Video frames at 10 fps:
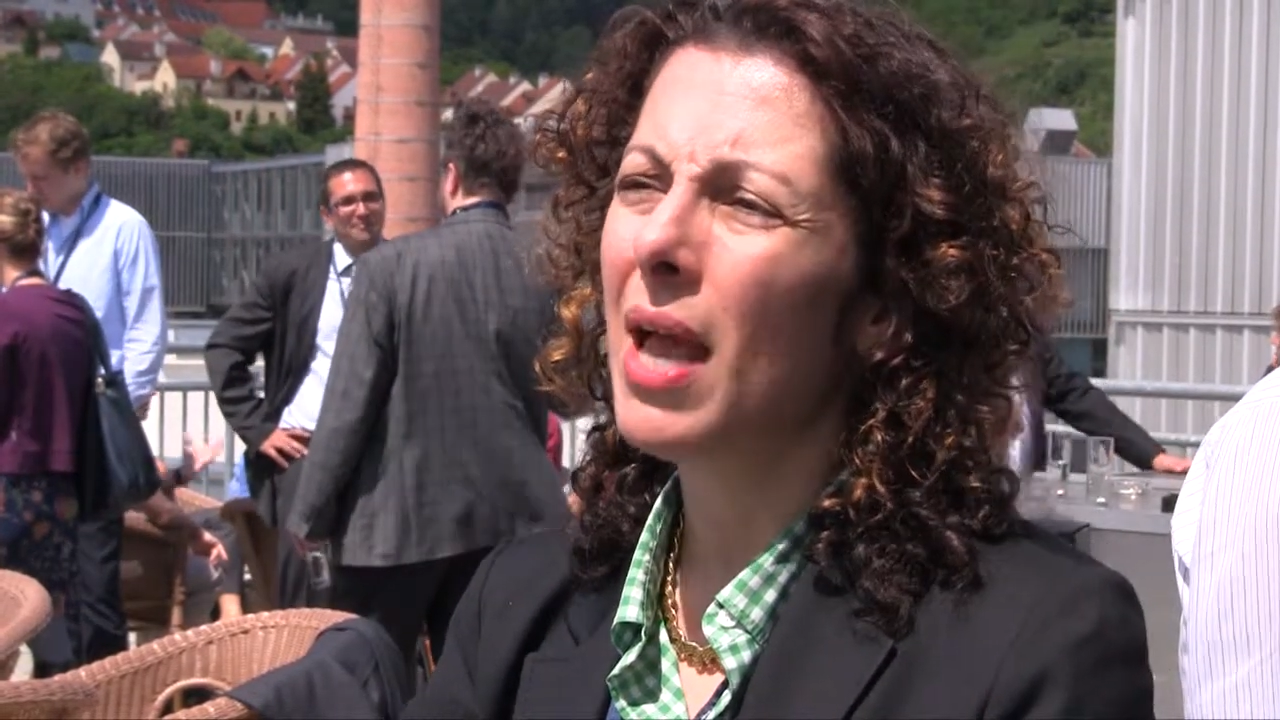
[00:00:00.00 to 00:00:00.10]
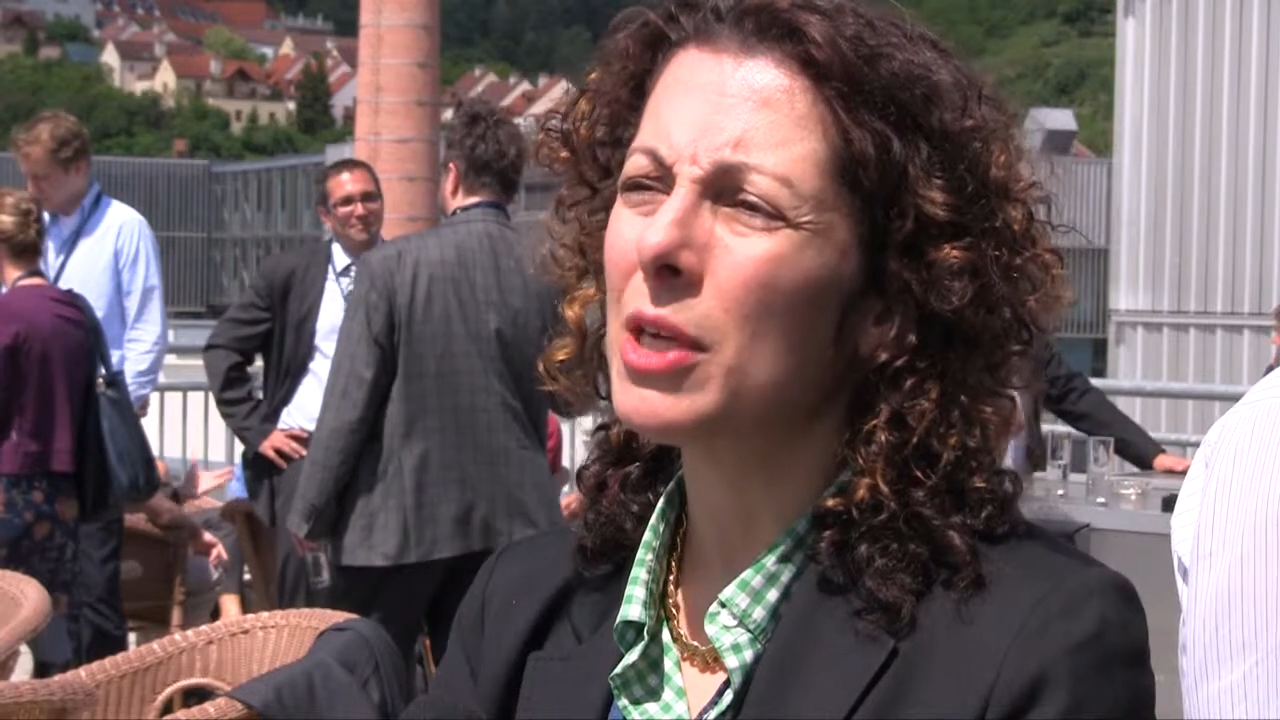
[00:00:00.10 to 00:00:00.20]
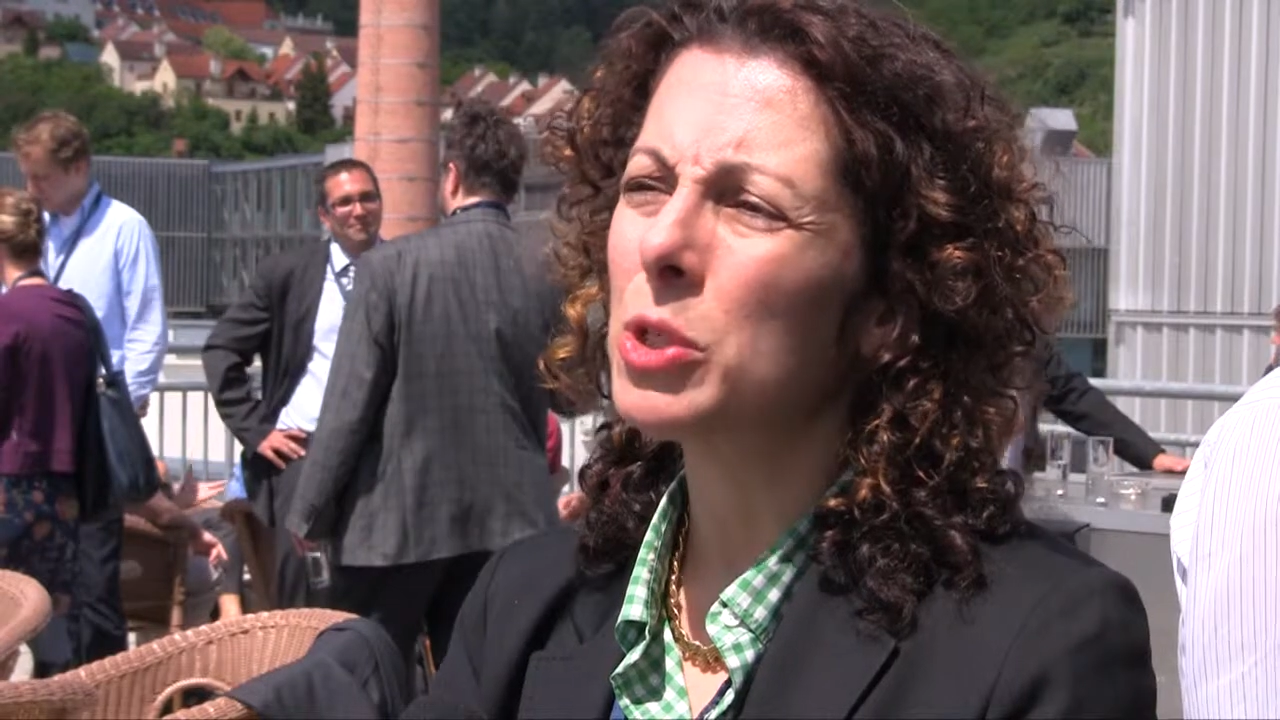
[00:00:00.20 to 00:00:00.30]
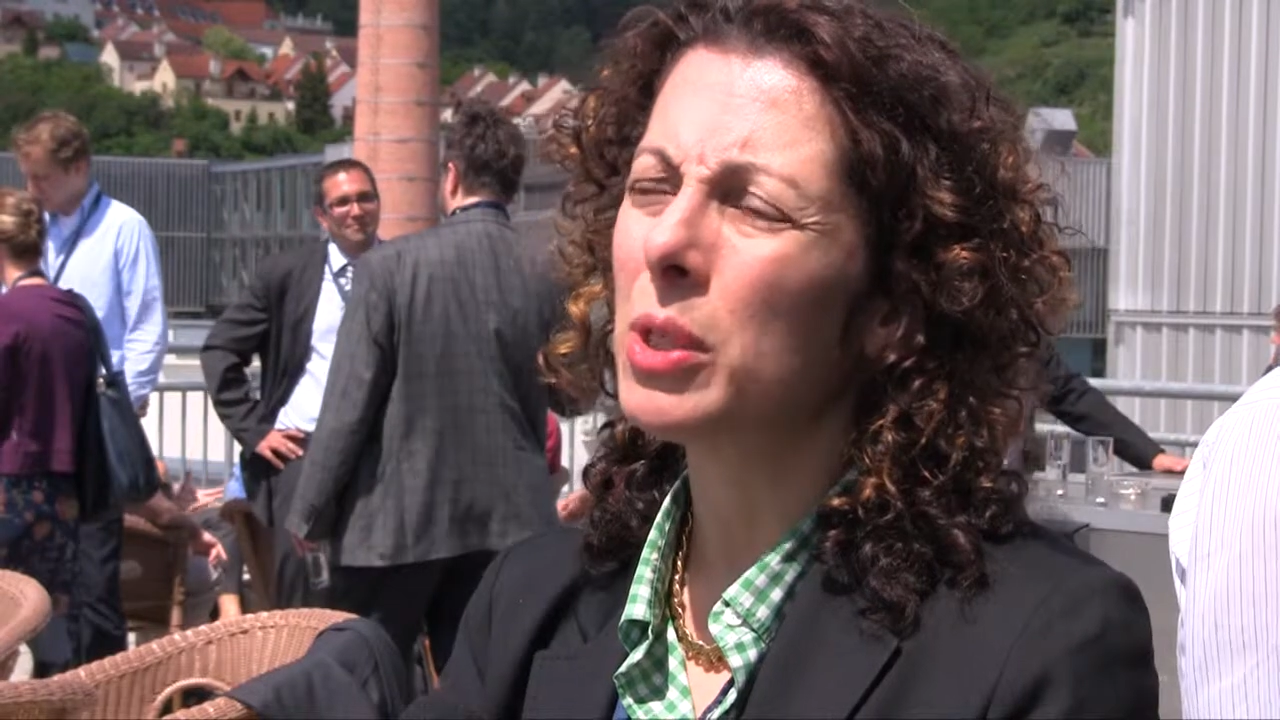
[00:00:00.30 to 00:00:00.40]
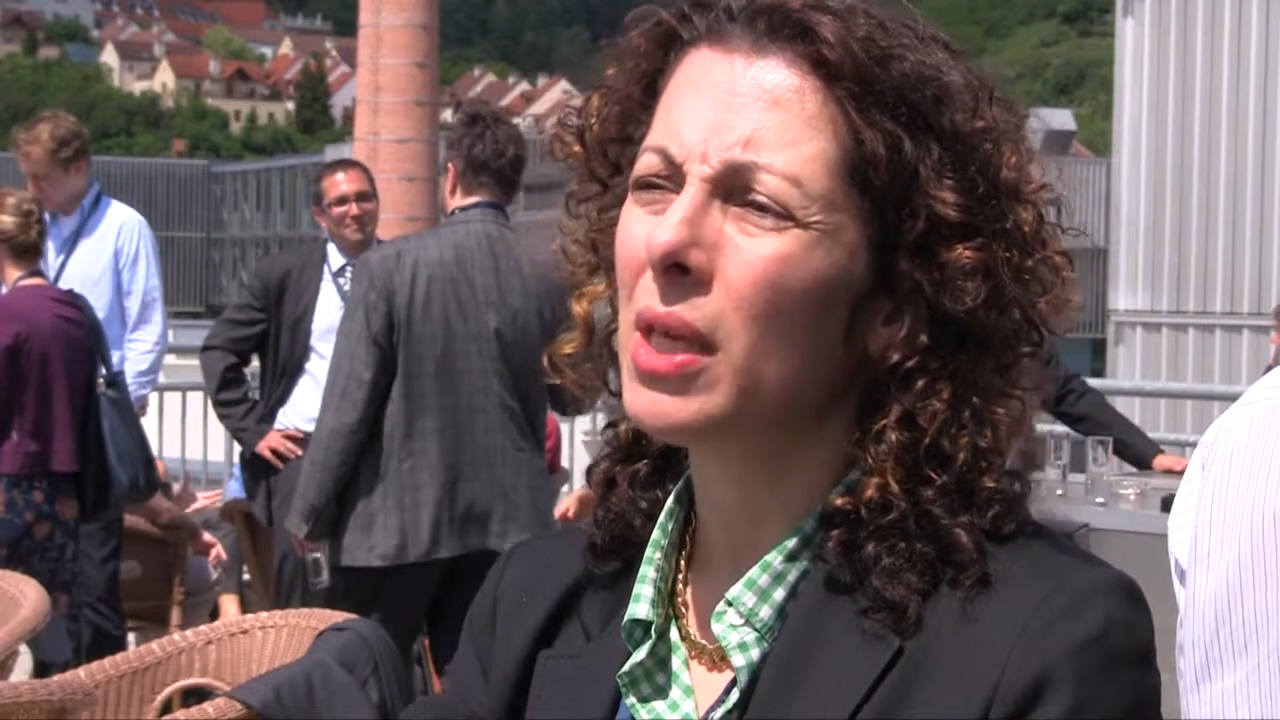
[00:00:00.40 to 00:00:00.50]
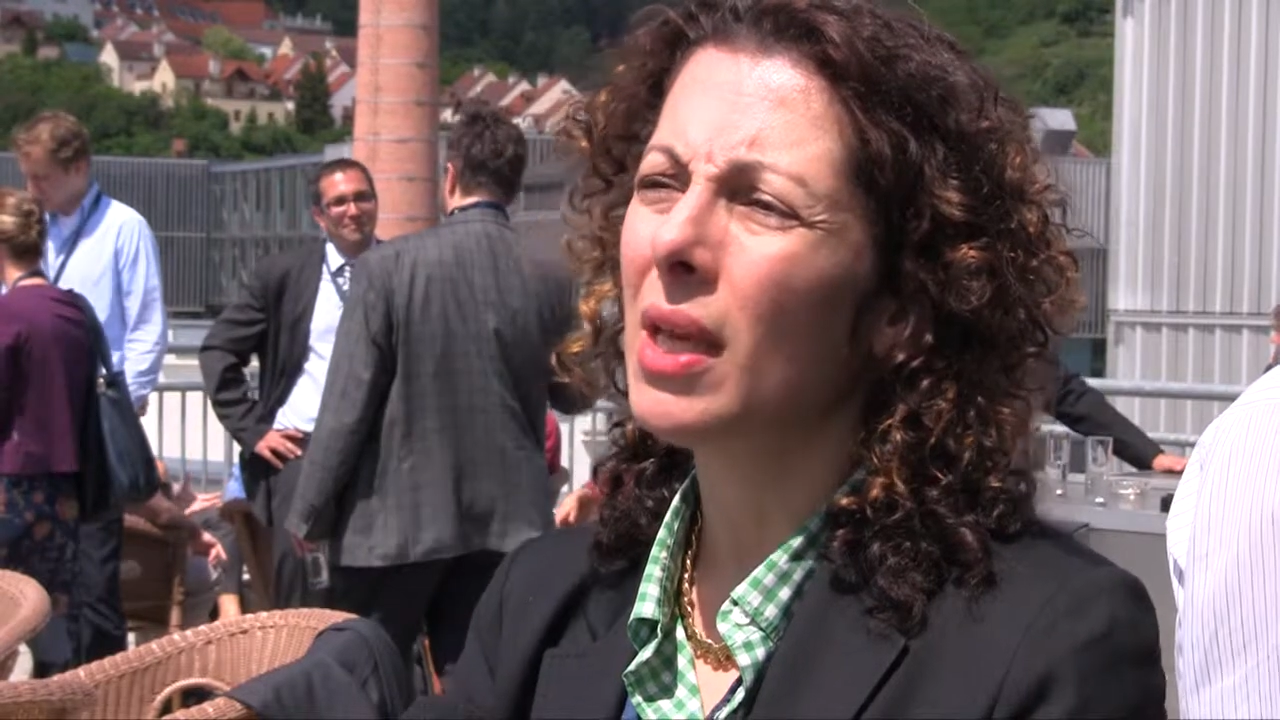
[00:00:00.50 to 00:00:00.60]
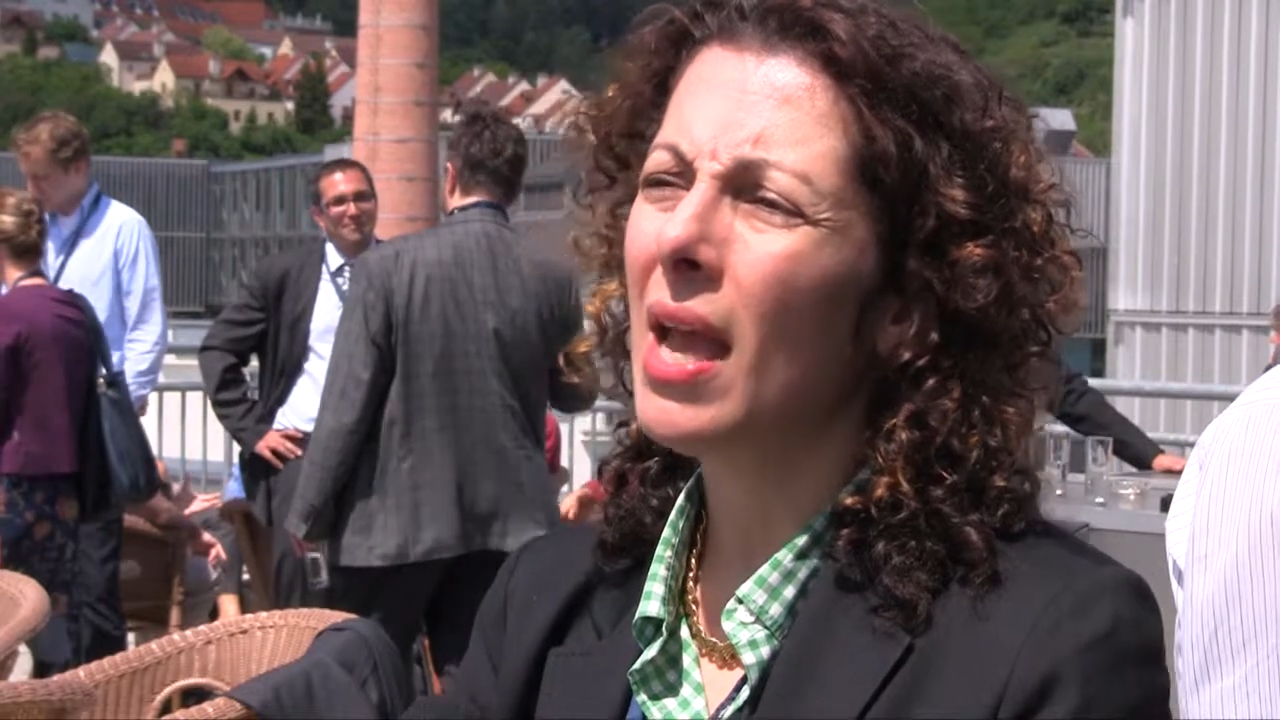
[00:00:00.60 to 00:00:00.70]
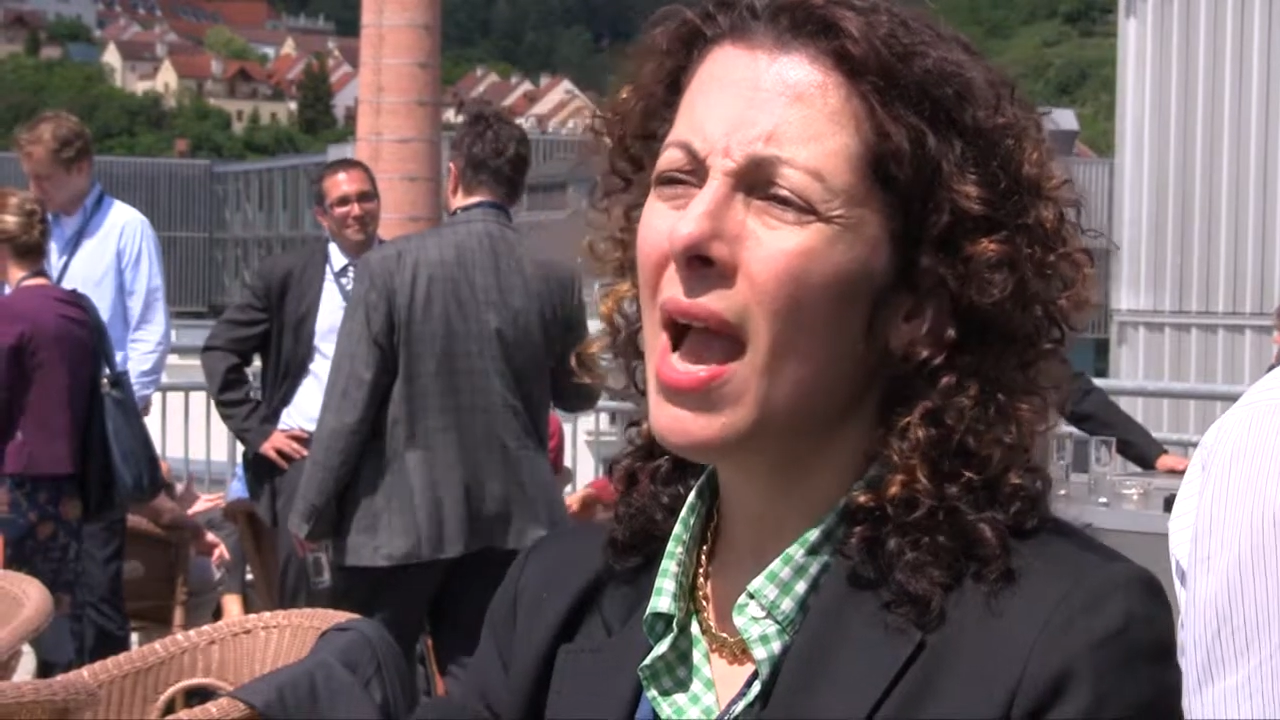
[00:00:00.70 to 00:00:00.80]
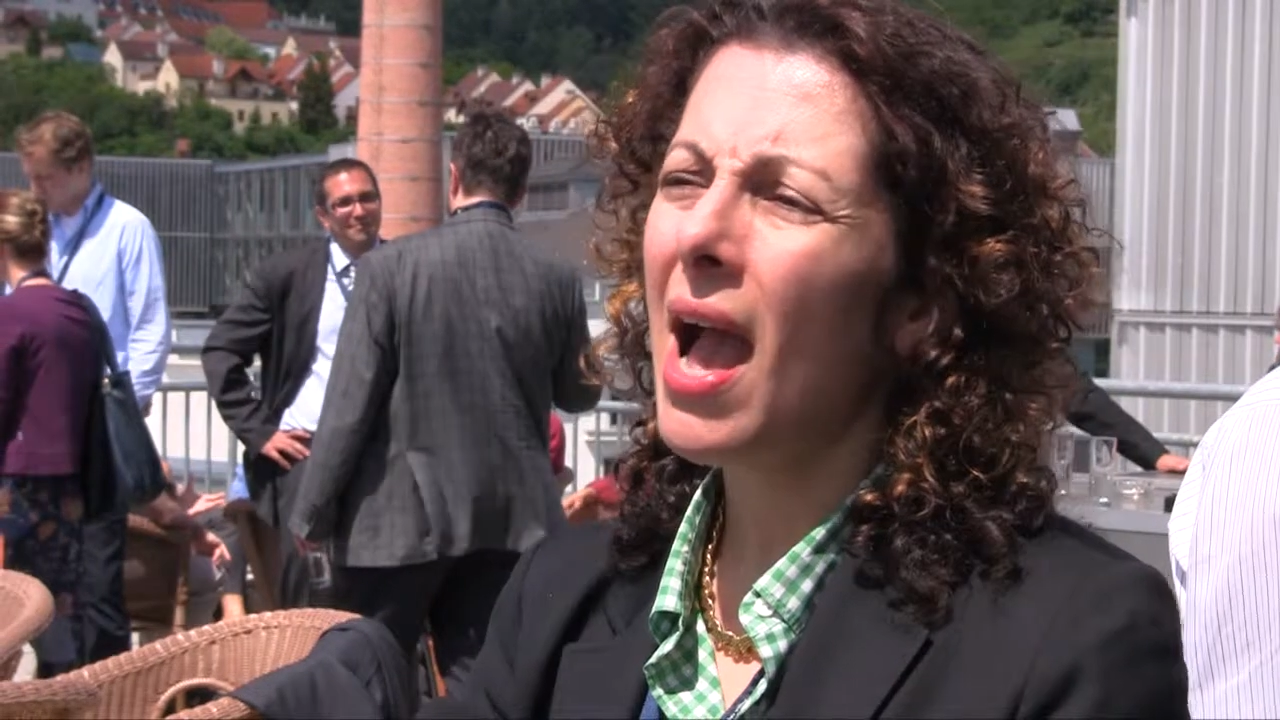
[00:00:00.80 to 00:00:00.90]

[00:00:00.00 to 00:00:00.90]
actually